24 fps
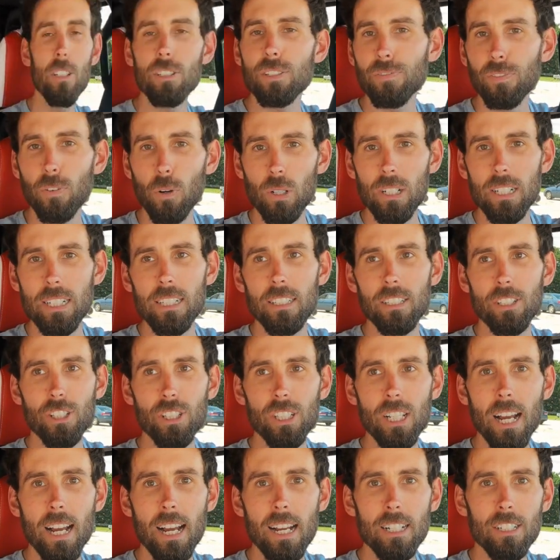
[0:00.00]
Those forty
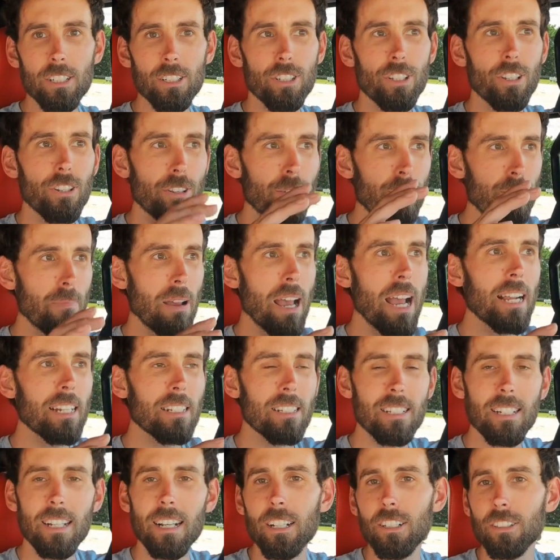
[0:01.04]
inch tires are the
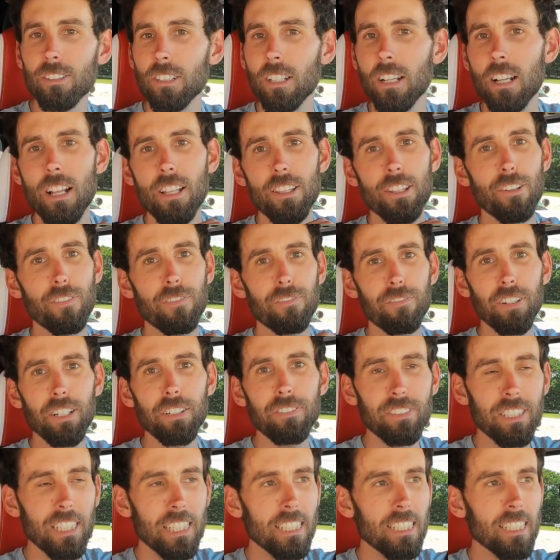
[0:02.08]
maxed out. They're
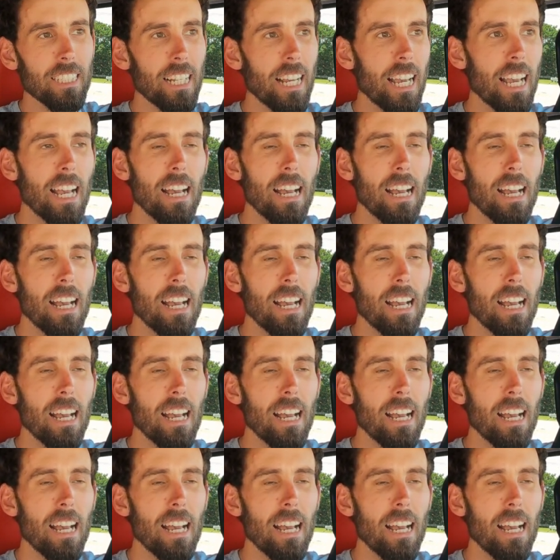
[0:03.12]
fifteen and a